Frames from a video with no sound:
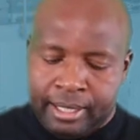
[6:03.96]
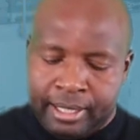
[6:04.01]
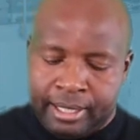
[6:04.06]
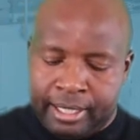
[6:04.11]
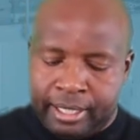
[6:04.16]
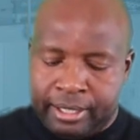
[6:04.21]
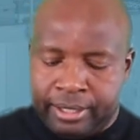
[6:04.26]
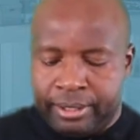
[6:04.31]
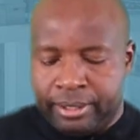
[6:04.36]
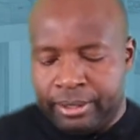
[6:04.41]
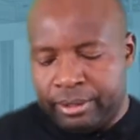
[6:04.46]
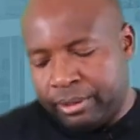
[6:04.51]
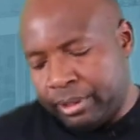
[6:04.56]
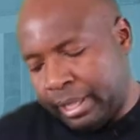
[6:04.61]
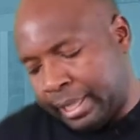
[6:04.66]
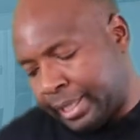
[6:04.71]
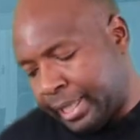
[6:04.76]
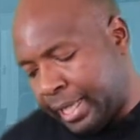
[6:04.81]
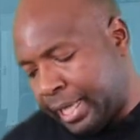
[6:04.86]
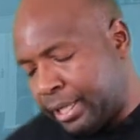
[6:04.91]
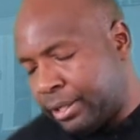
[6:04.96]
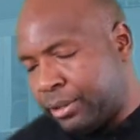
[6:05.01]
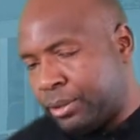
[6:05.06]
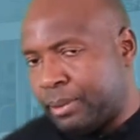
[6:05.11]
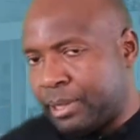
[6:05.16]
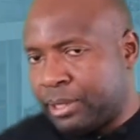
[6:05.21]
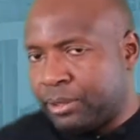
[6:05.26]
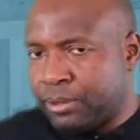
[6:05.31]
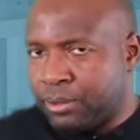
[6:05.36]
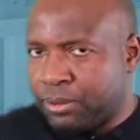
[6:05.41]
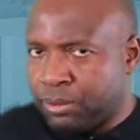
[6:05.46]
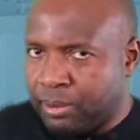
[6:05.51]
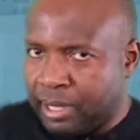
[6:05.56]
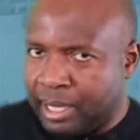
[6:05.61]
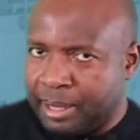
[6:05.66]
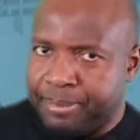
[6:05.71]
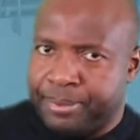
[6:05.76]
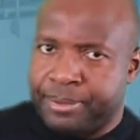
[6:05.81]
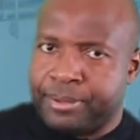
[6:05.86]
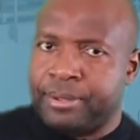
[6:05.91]
Then again, you want to
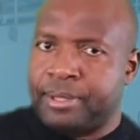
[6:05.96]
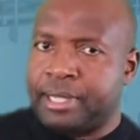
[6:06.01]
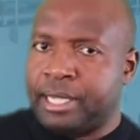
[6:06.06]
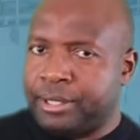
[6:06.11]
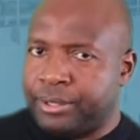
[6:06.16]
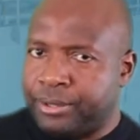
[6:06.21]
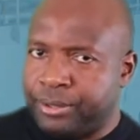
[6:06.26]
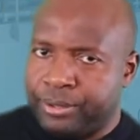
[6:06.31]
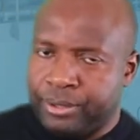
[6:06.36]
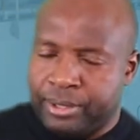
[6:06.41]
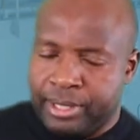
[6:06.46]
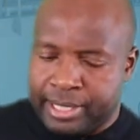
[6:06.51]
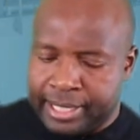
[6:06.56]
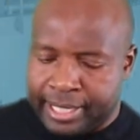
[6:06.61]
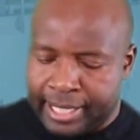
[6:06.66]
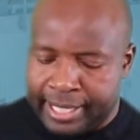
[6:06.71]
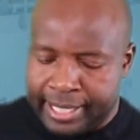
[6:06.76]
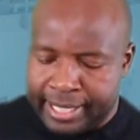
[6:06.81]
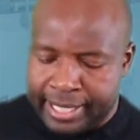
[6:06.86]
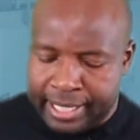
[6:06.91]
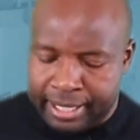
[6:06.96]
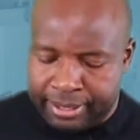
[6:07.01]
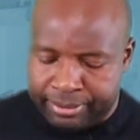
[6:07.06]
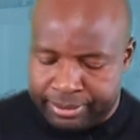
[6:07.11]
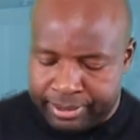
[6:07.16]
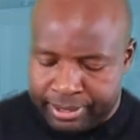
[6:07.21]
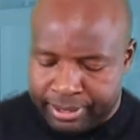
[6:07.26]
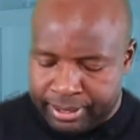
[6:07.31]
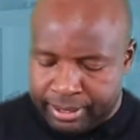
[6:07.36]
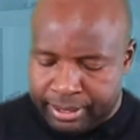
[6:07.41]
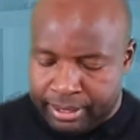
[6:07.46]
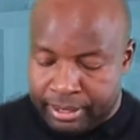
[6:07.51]
swap so that you don't tire out.